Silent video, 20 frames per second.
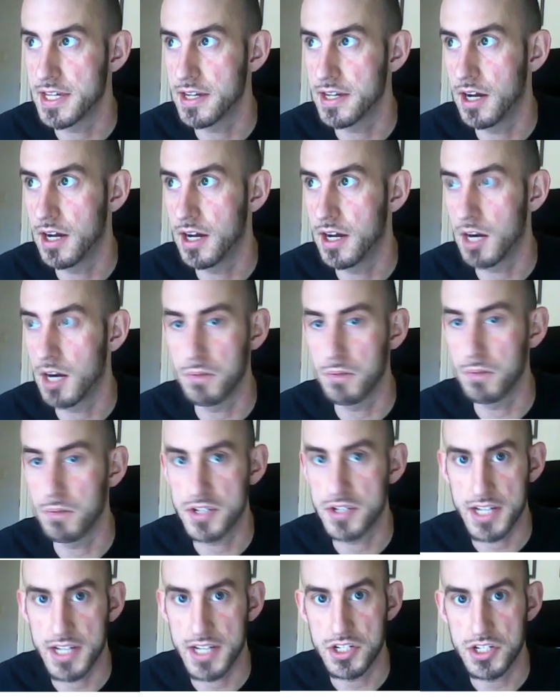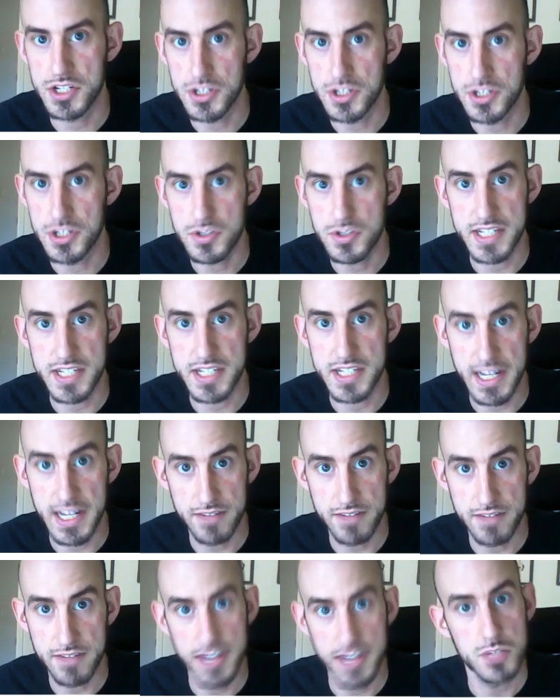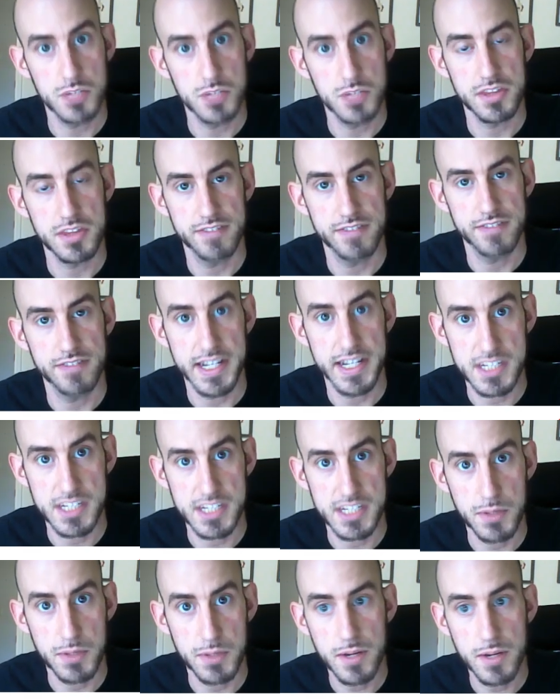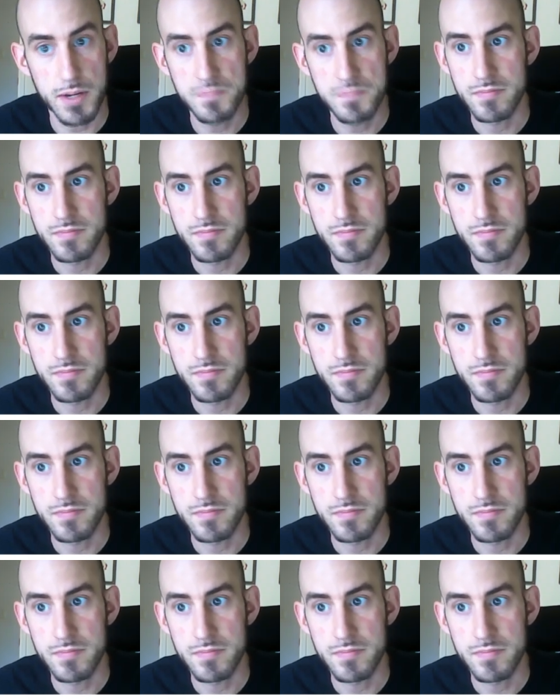our bonus action used to get advantage with the fighting spirit.